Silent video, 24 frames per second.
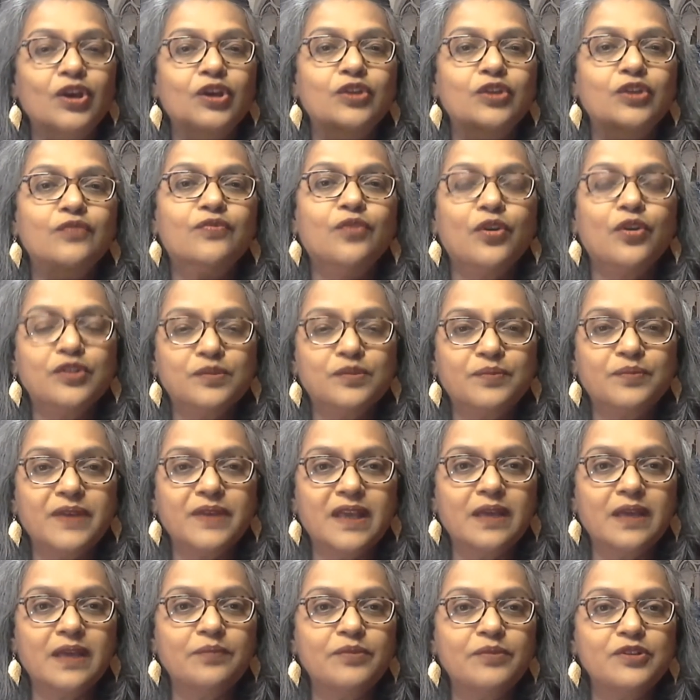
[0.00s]
You've got to
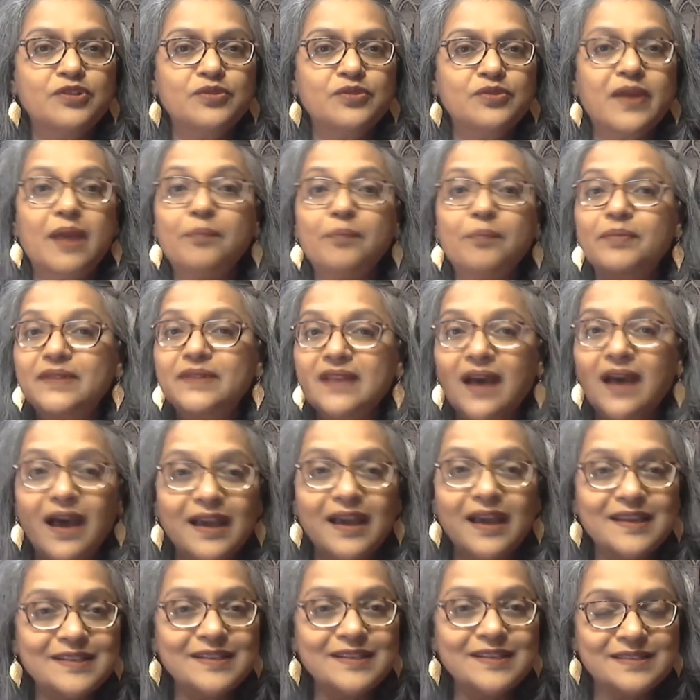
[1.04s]
be able to
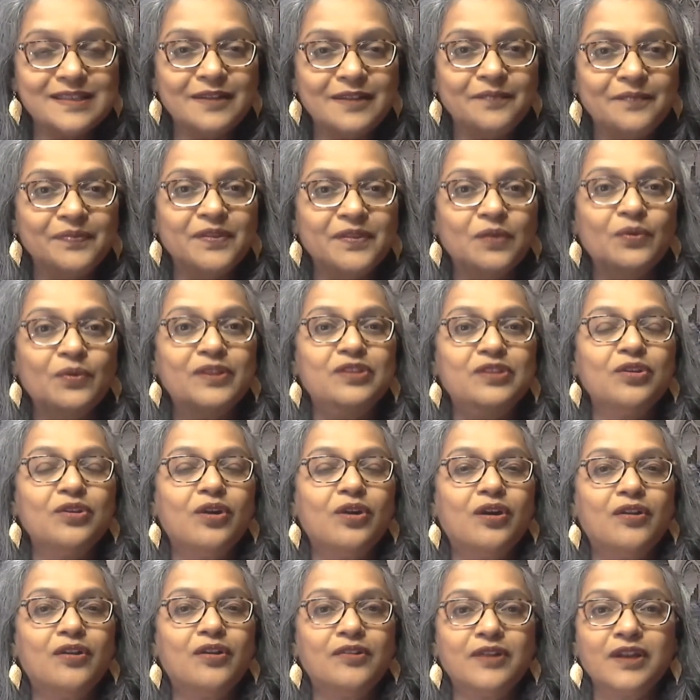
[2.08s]
empathize with
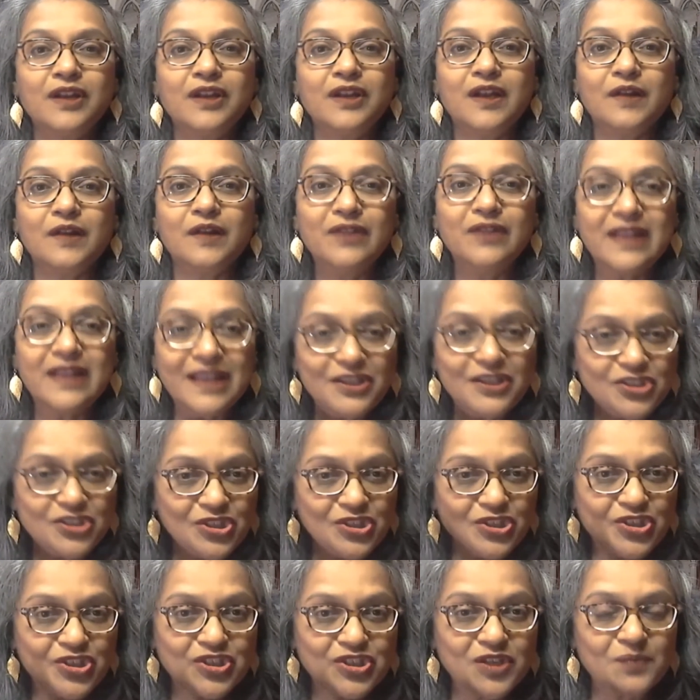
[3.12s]
your
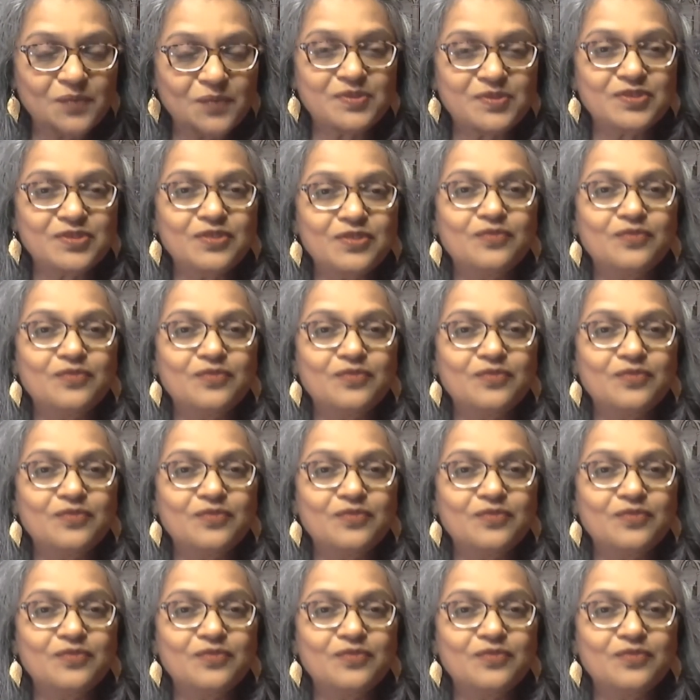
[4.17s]
relationships.